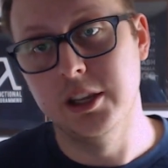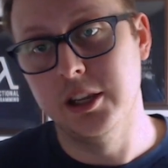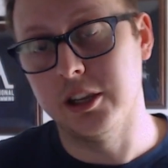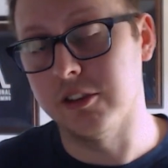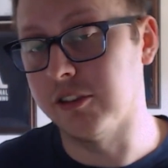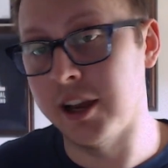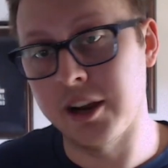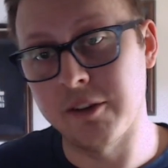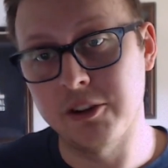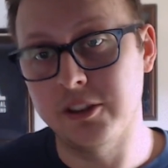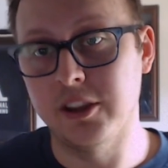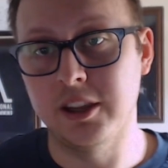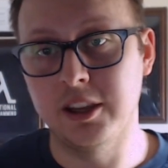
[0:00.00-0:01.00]
because not
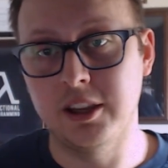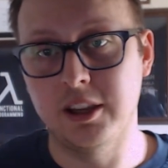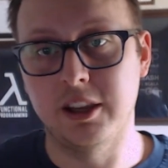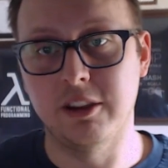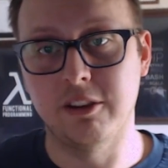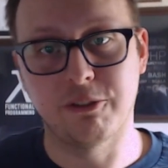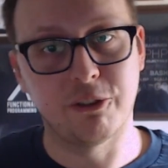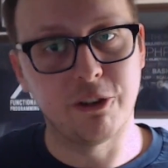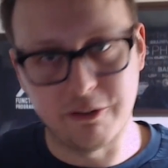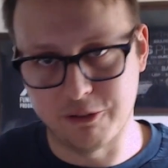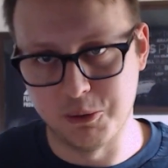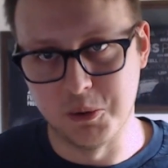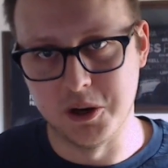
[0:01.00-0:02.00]
everything is for
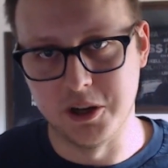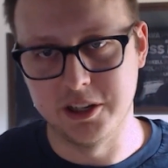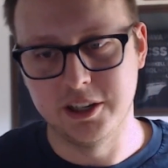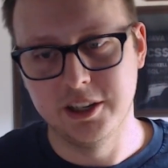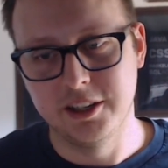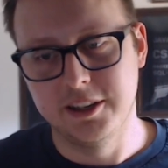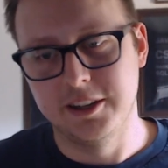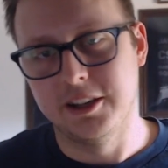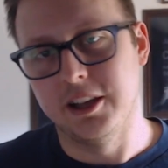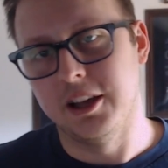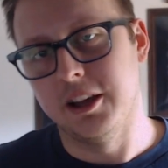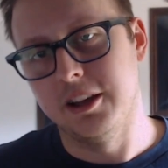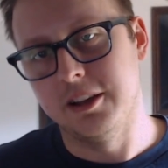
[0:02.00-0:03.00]
everyone.
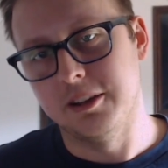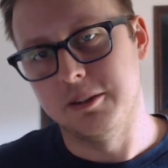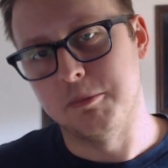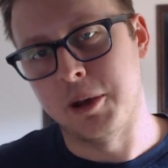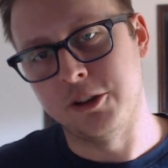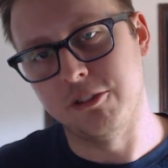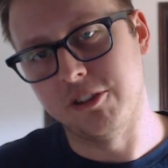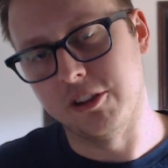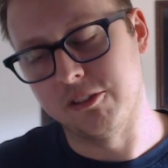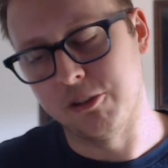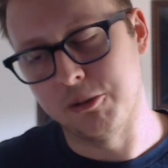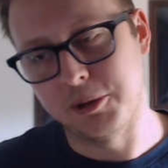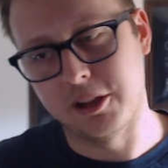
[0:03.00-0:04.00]
My two cents.
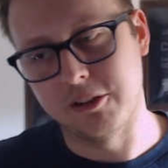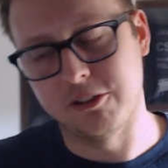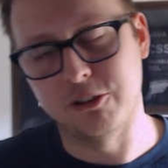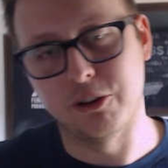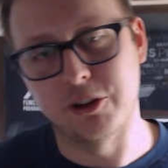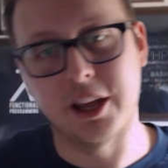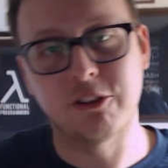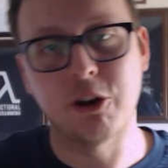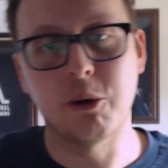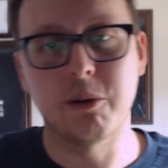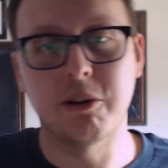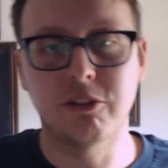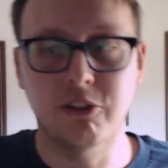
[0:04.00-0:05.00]
Hope you guys enjoyed. As
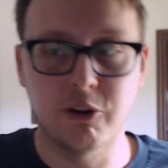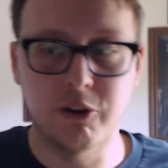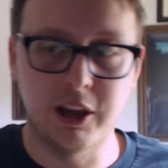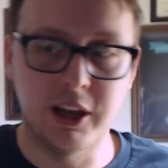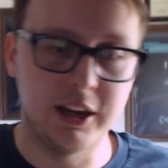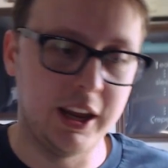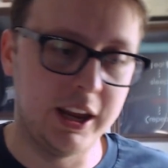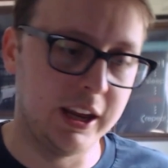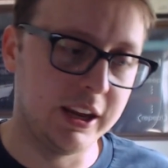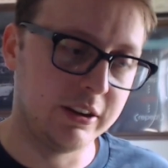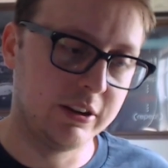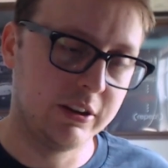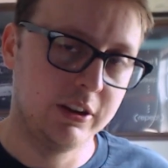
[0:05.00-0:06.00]
always, go ahead
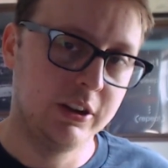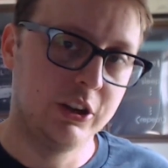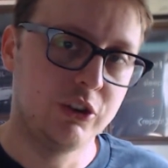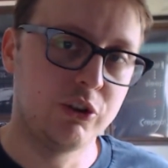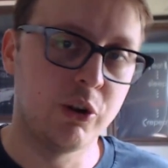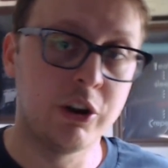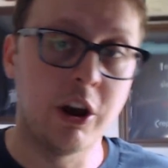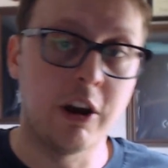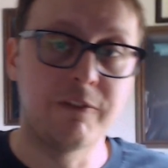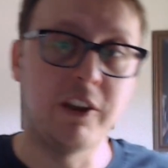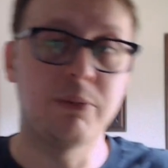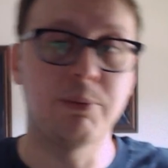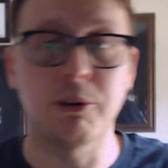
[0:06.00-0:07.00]
and Join our
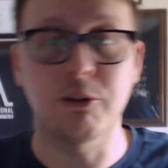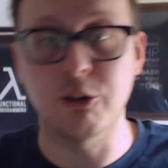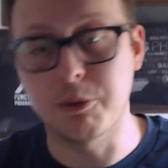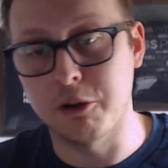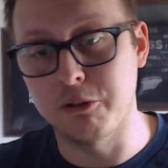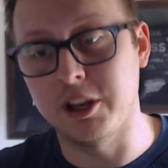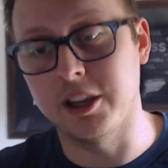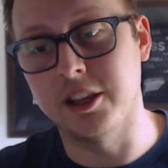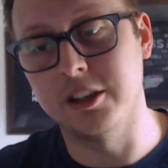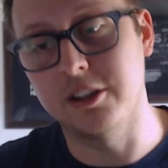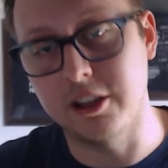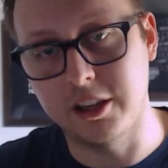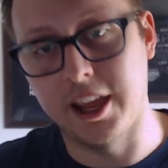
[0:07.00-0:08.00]
Facebook group, Code Tech
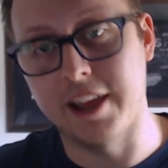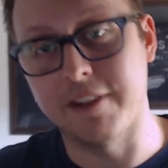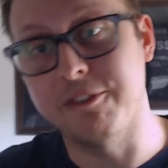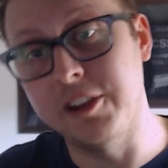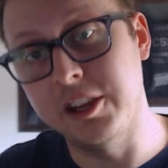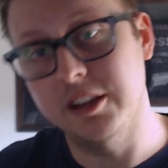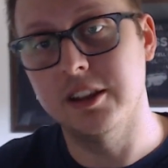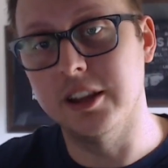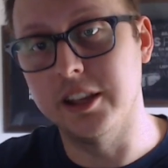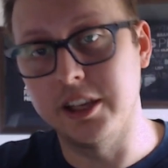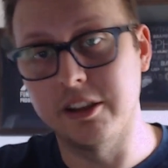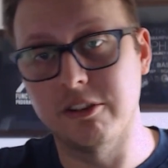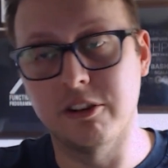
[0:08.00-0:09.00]
and Caffeine.
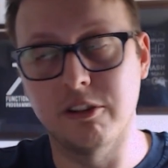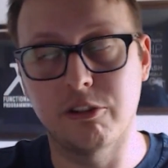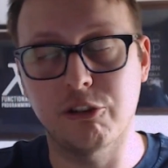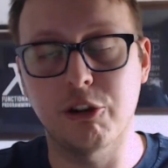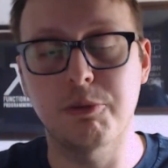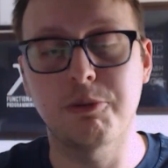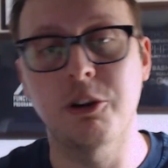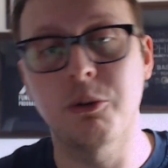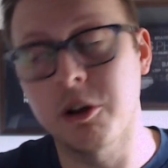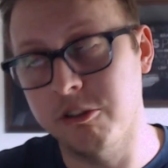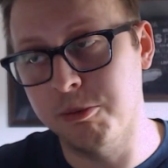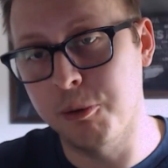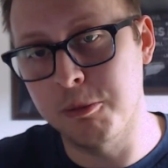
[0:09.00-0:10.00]
Link is in the description. If you want
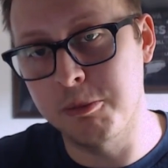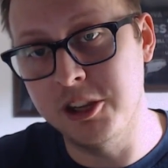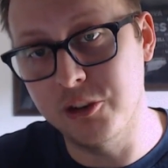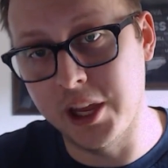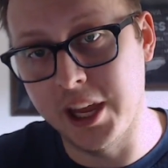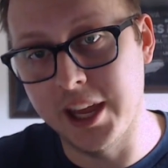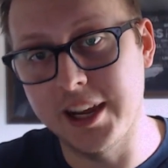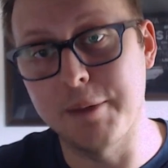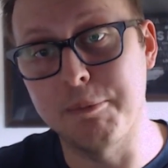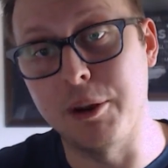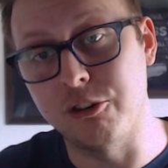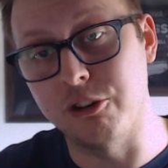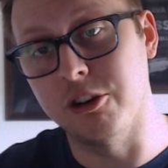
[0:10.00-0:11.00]
to support me, you can at
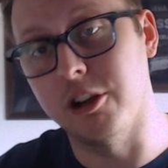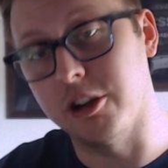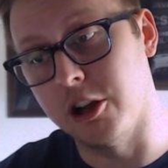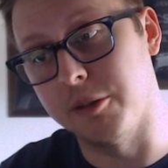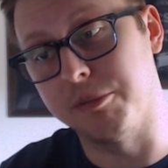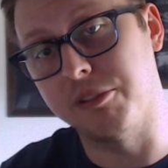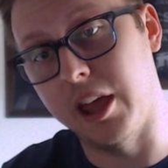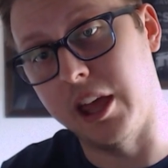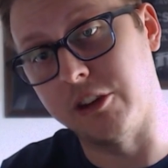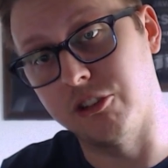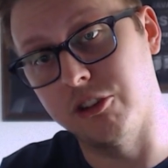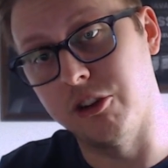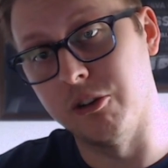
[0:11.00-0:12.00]
patreon.com
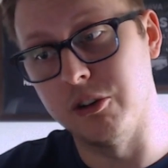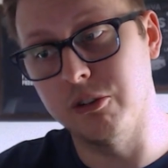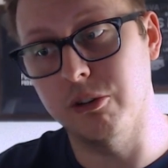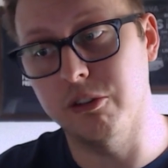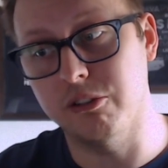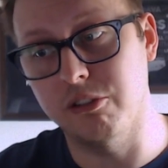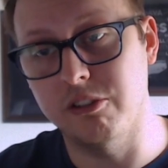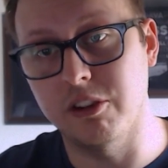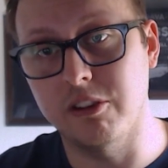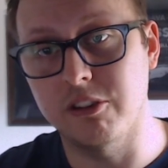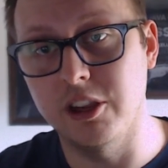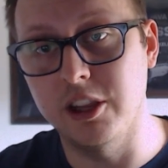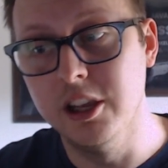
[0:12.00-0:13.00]
slash
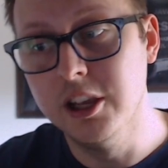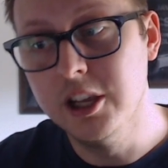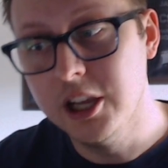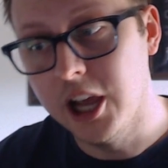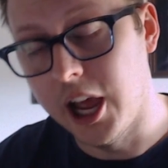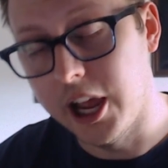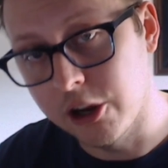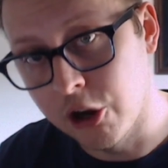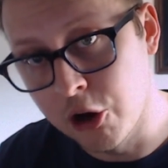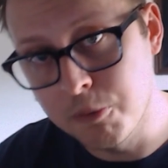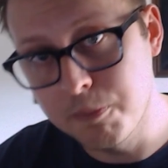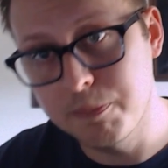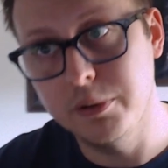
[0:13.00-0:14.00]
codingtutorials360. I
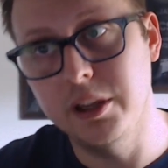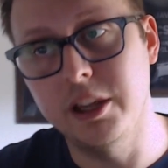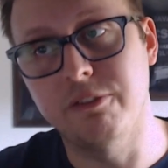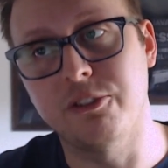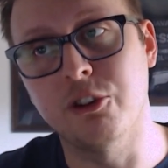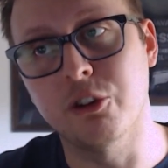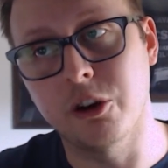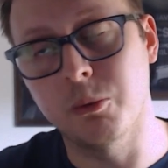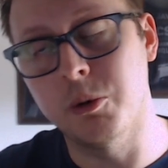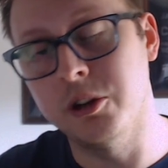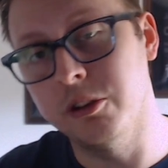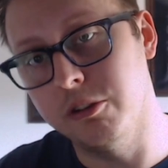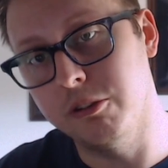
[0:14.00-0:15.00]
hope if you're
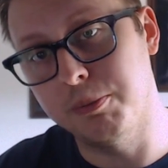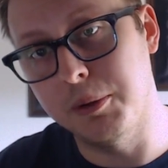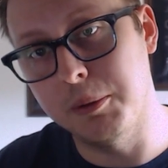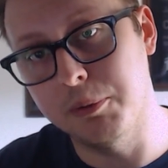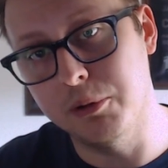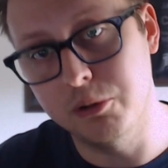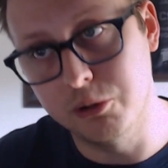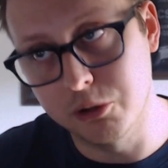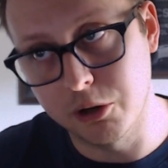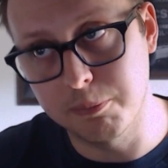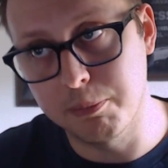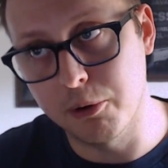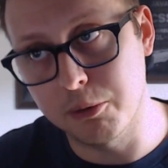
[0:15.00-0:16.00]
one of those people who
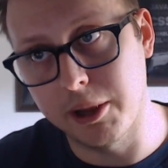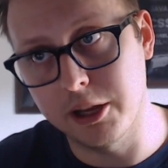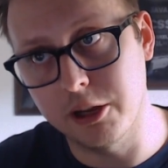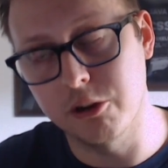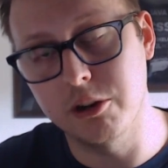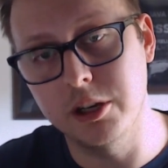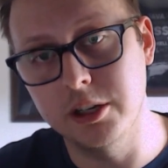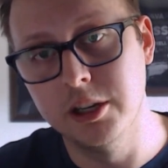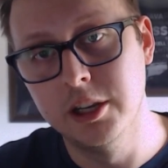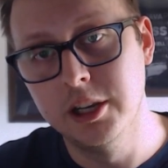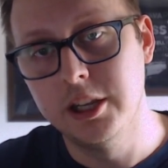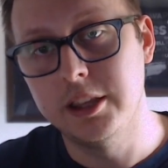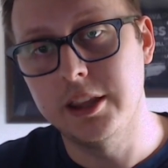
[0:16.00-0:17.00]
are bored by coding
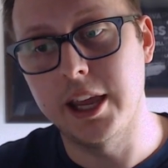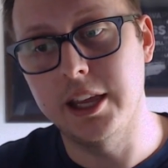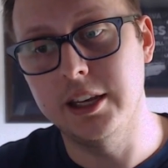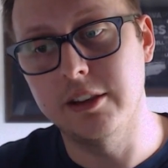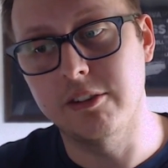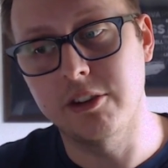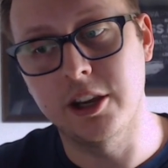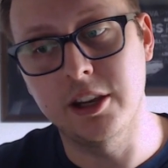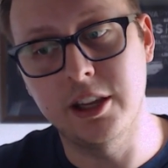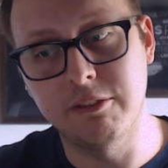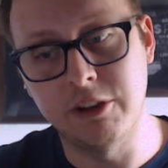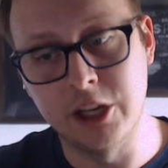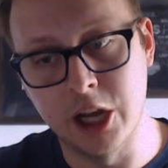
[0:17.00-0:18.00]
that instead of
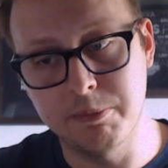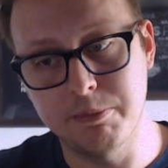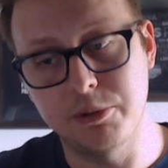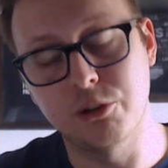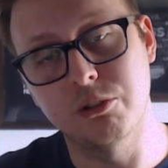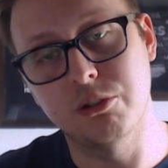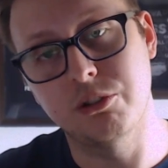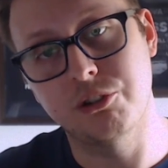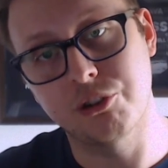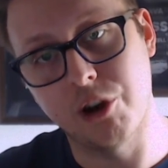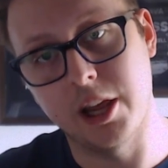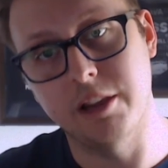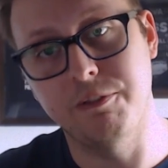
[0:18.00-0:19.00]
giving up, you
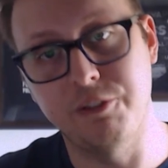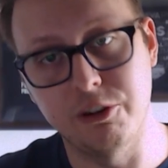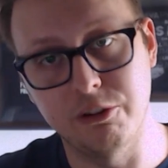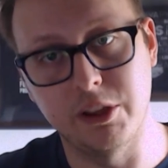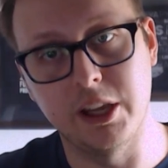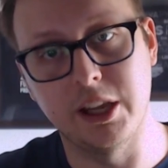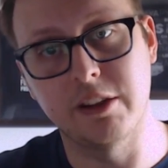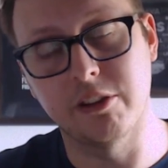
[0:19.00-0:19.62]
try a few things,